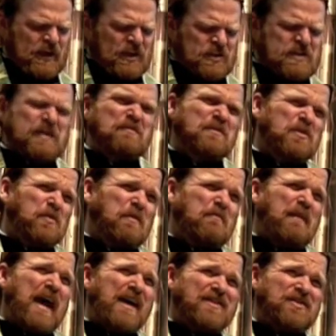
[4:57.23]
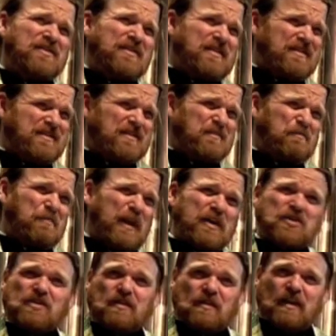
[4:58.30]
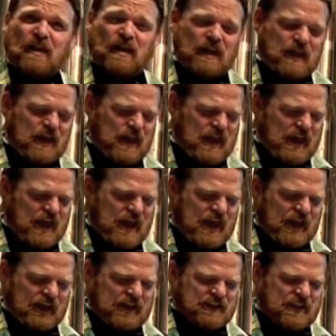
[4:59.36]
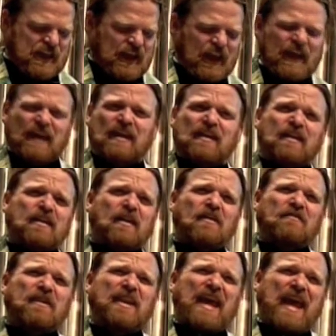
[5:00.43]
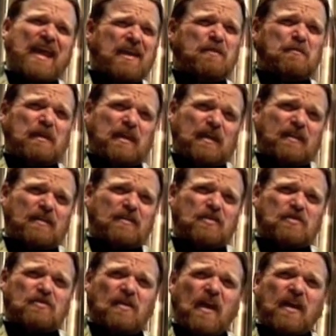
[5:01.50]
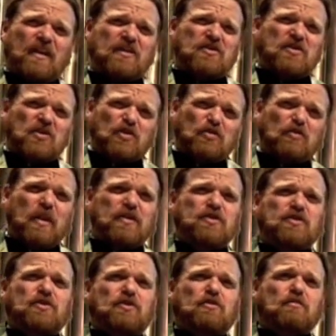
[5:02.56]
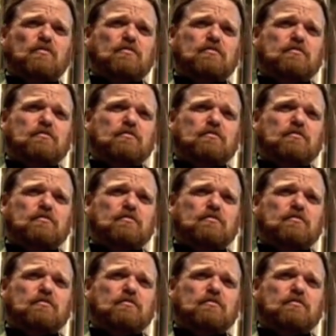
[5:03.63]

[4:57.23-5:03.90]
you seem to imagine this depression as the hand of an enemy trying to crush you.